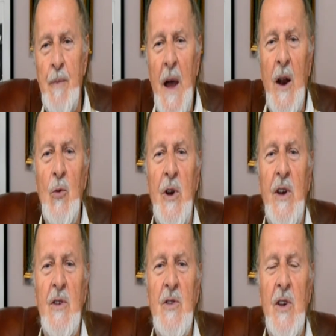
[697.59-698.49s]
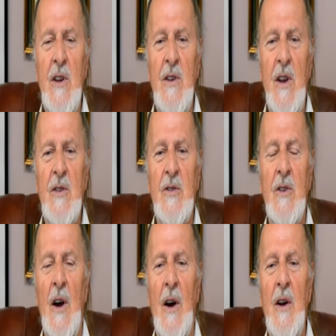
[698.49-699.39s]
And we can see this
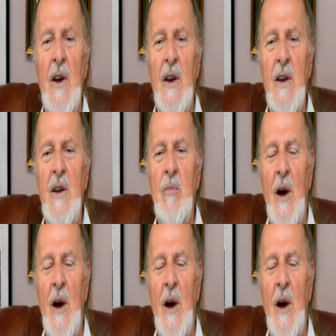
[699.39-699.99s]
in